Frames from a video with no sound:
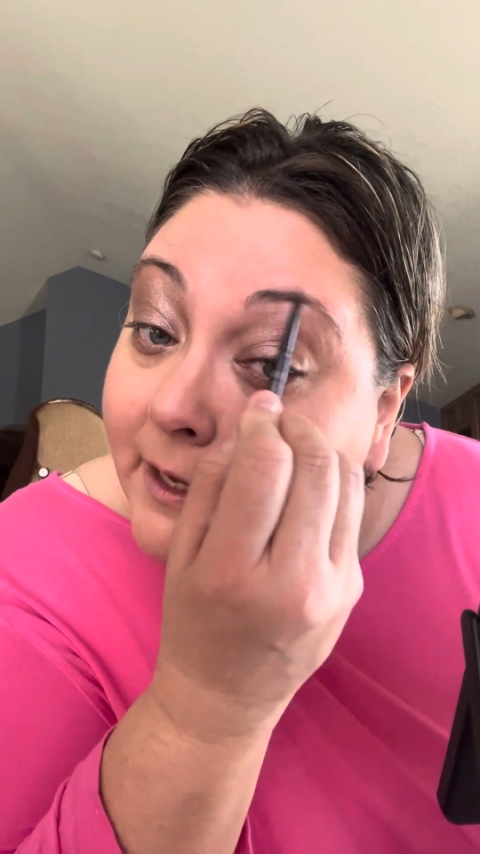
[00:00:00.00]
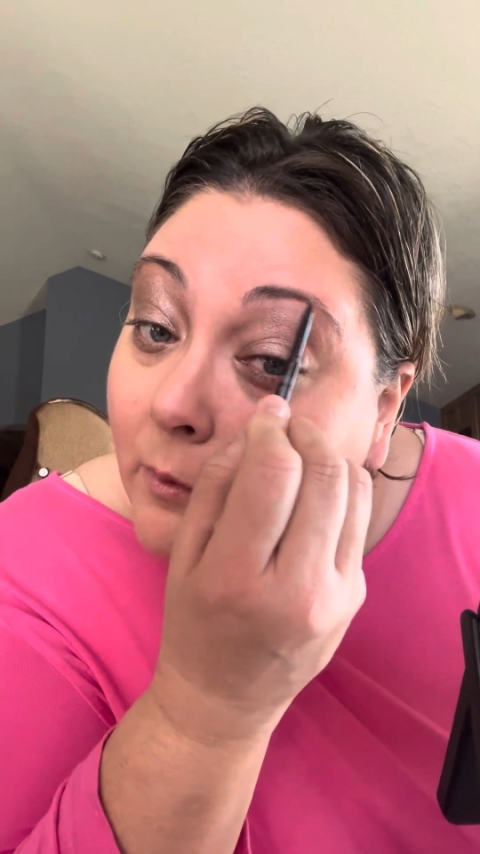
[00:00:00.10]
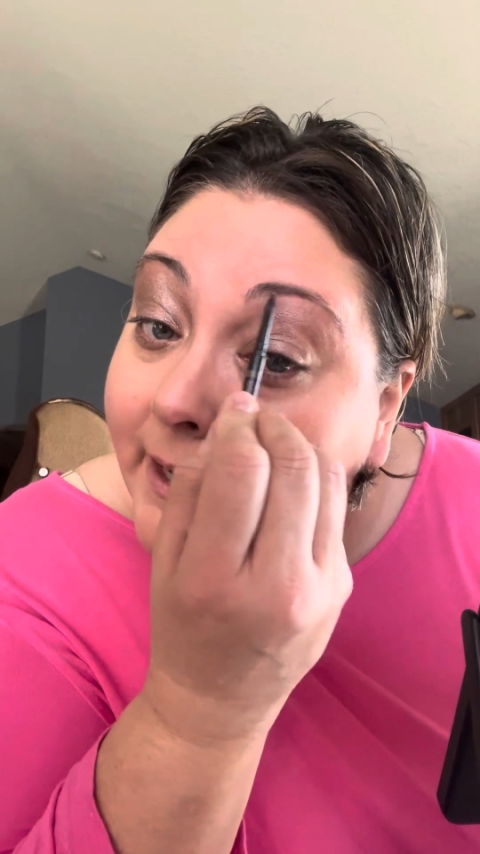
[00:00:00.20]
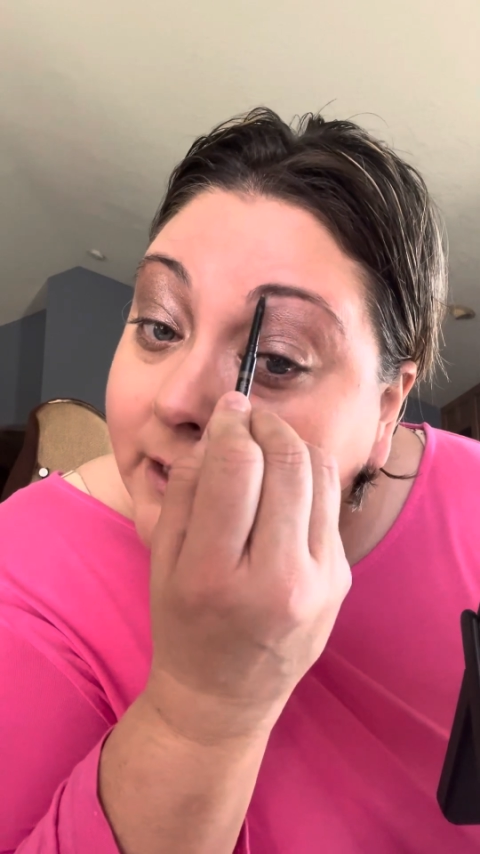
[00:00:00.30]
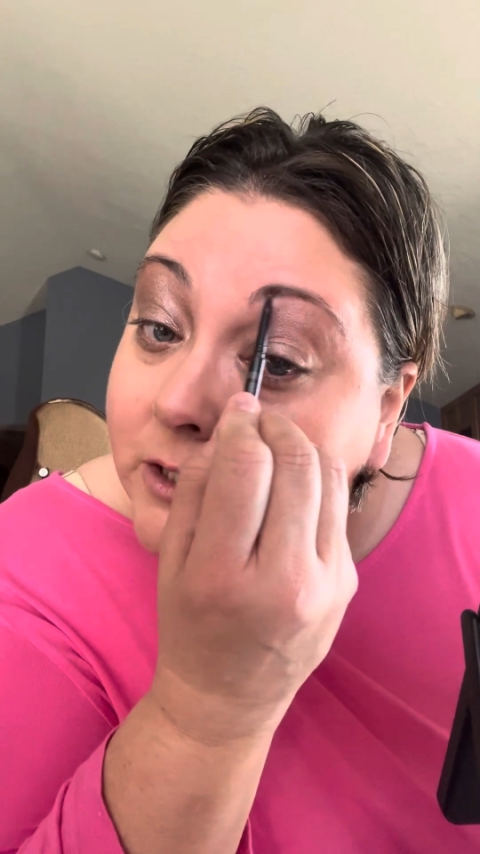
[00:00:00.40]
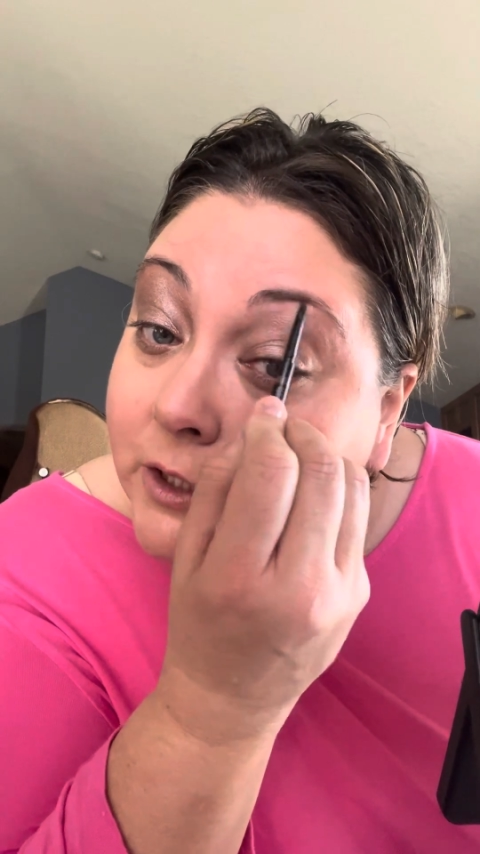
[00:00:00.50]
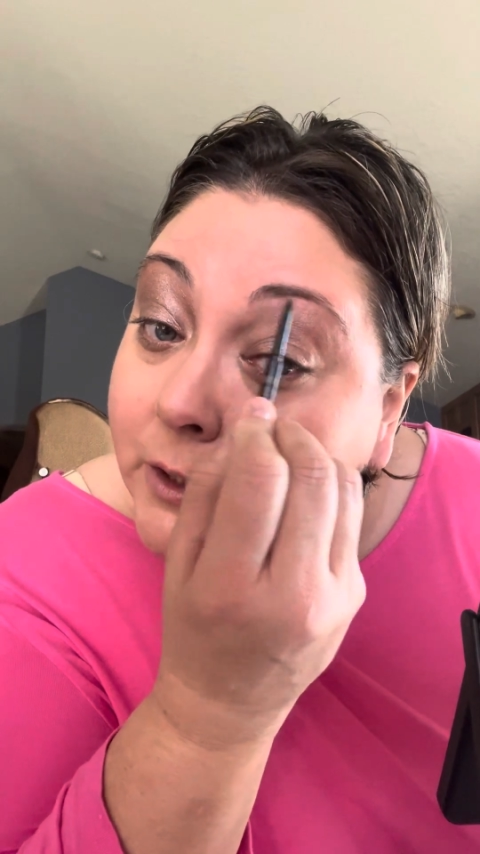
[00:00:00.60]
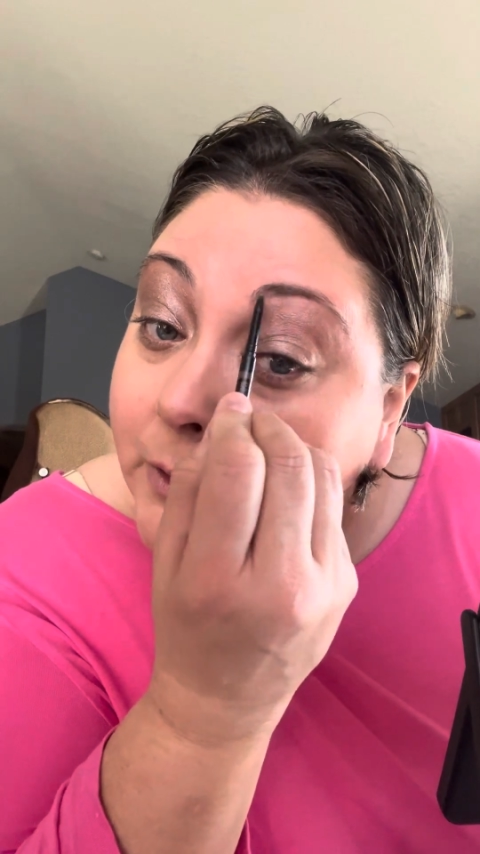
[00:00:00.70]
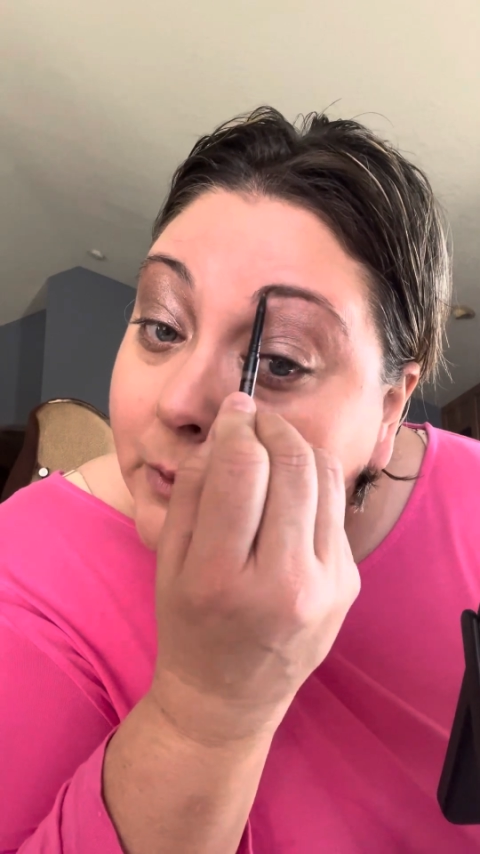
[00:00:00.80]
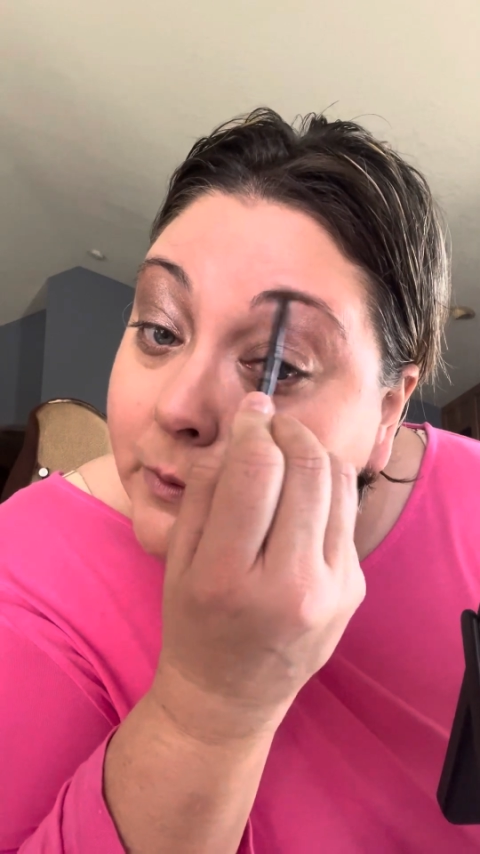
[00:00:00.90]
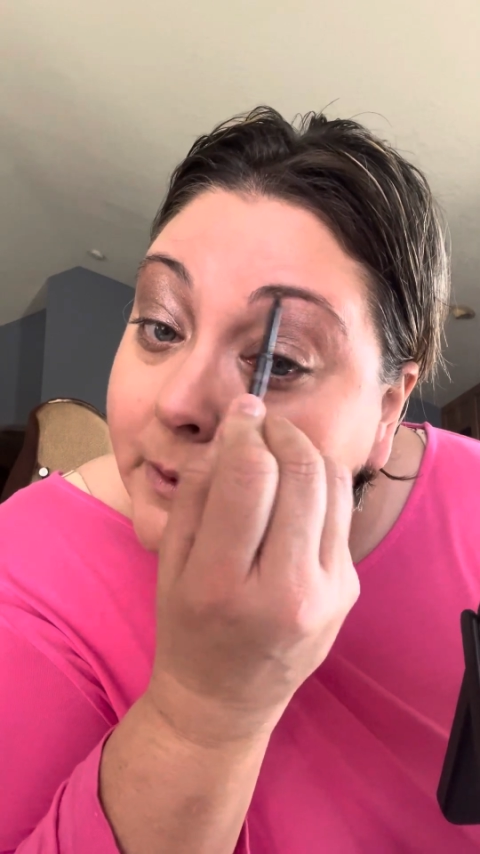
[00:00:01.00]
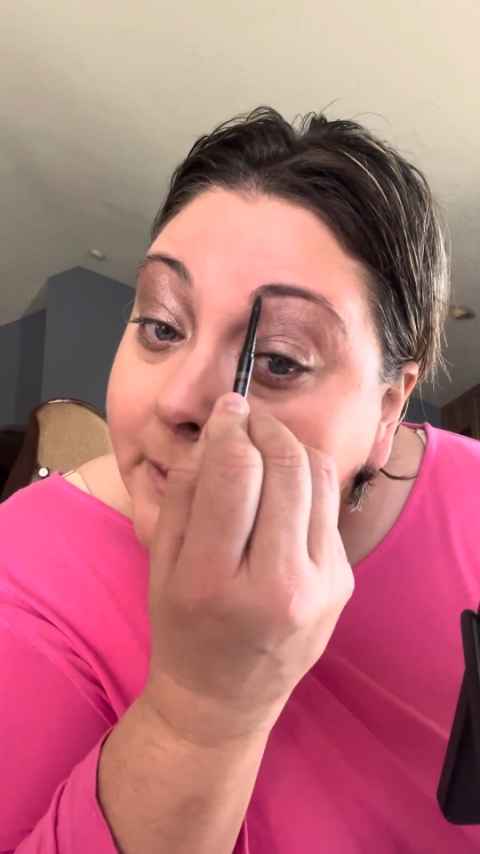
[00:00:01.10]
going to